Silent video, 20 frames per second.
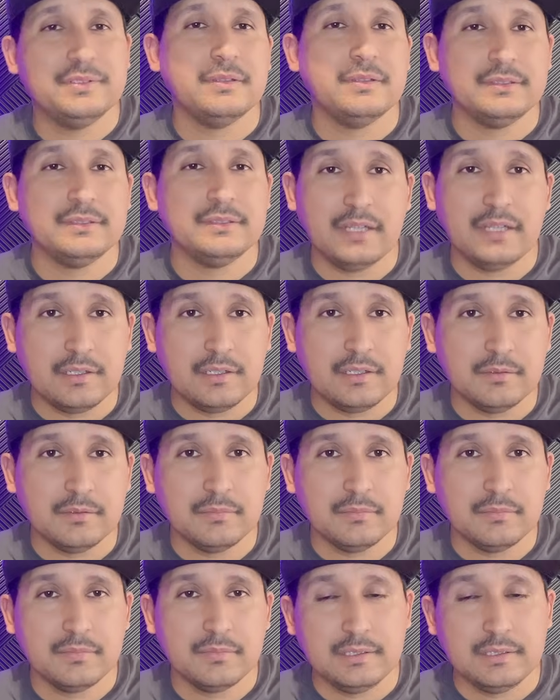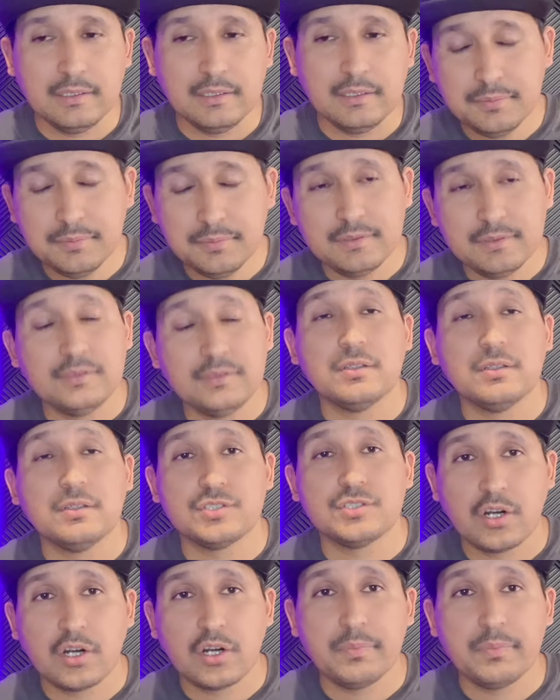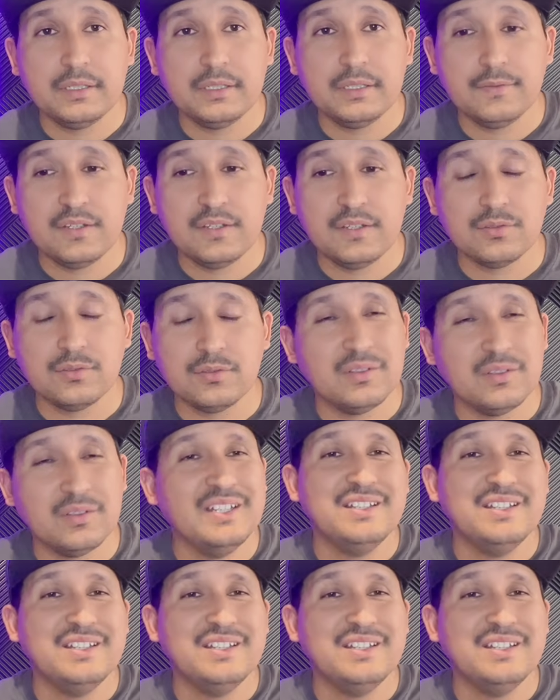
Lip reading: is not dumb. Dubs is a sharp individual.